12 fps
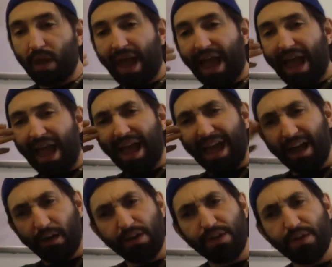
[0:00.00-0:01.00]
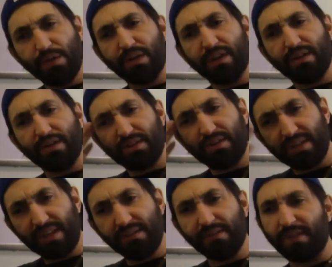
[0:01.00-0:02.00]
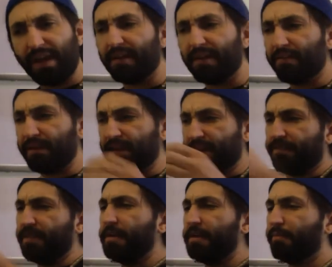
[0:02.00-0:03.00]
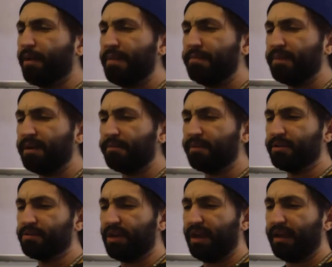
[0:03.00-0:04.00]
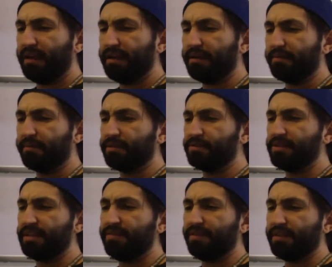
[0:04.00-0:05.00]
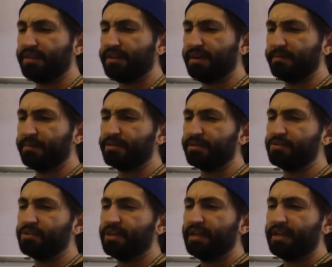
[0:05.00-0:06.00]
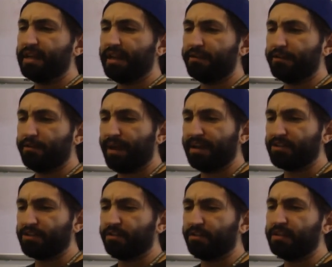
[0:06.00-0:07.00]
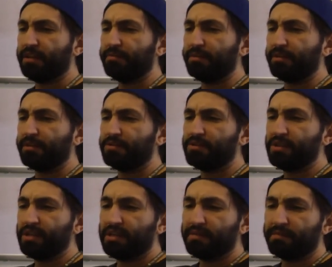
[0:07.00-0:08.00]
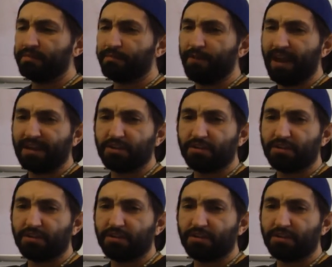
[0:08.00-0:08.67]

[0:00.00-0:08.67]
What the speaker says: how do you conceive of that? Think of prime numbers, odd numbers, even numbers, irrational numbers, fractional